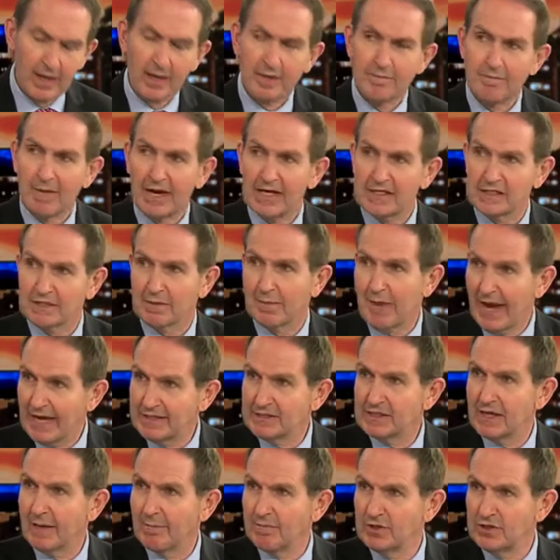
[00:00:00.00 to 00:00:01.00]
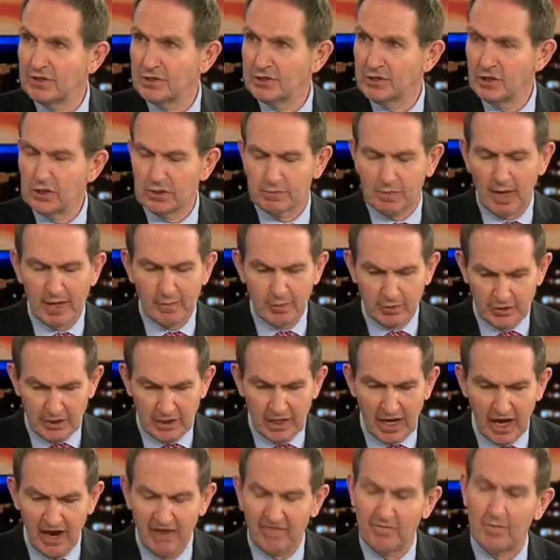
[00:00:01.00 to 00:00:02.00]
made some ads up in the newspaper, I think
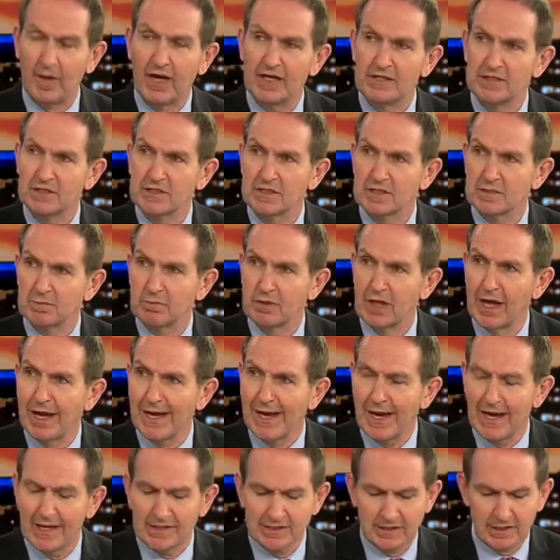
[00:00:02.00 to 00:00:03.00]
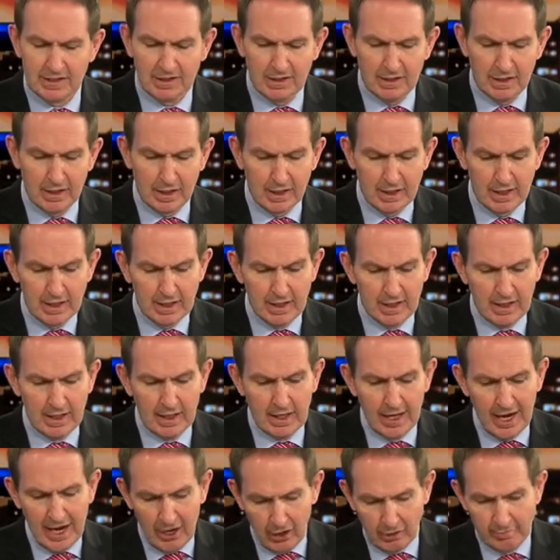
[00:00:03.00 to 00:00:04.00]
half-page display ads, and
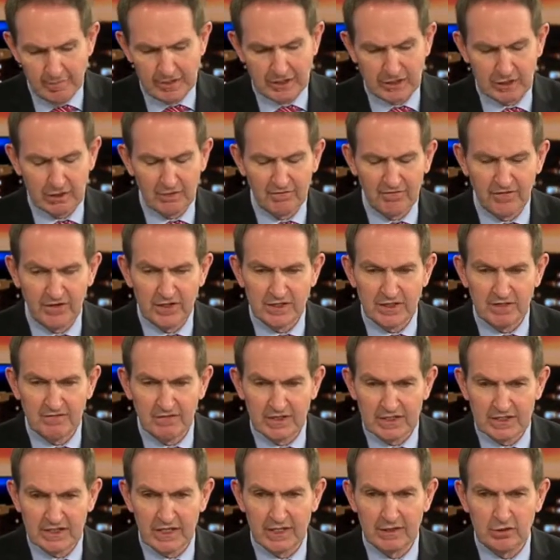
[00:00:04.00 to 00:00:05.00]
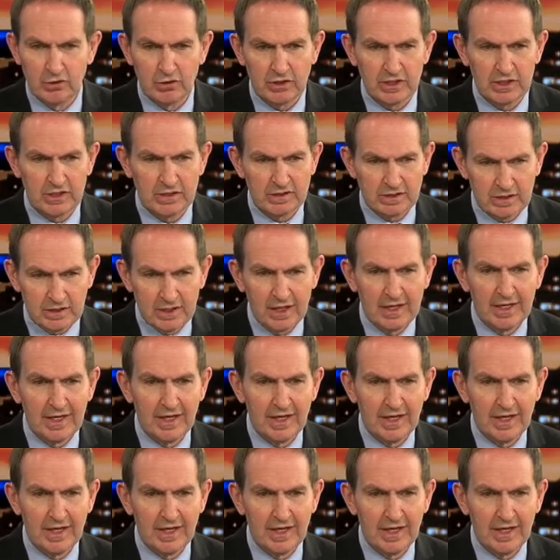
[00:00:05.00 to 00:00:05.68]
Harold Mitchell and Free TV said, look, it's